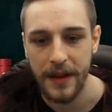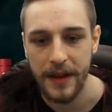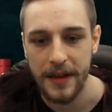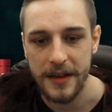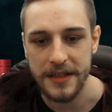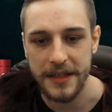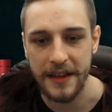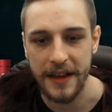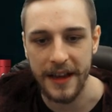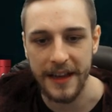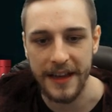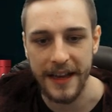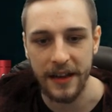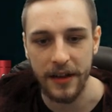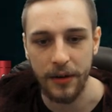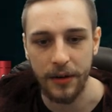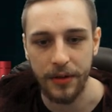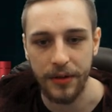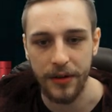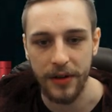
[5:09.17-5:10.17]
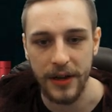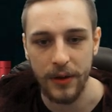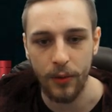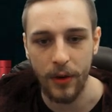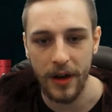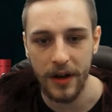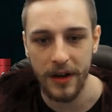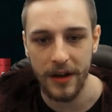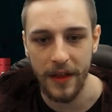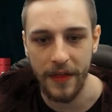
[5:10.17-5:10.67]
You see that yellow
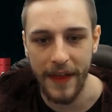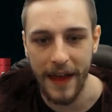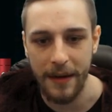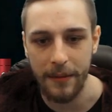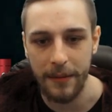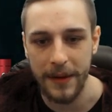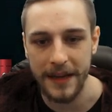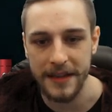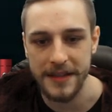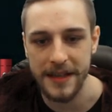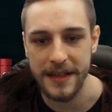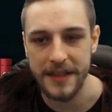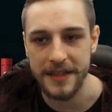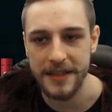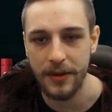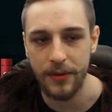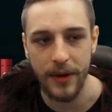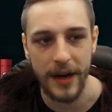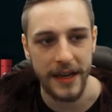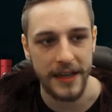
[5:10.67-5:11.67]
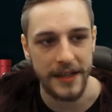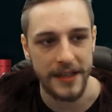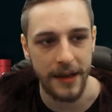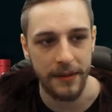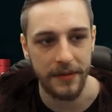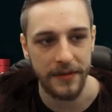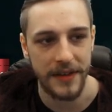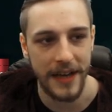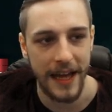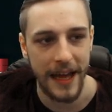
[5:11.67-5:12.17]
31? That means that it's the right
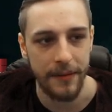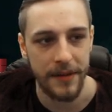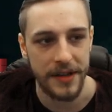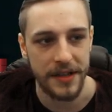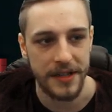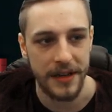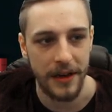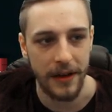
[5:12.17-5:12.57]
type of damage.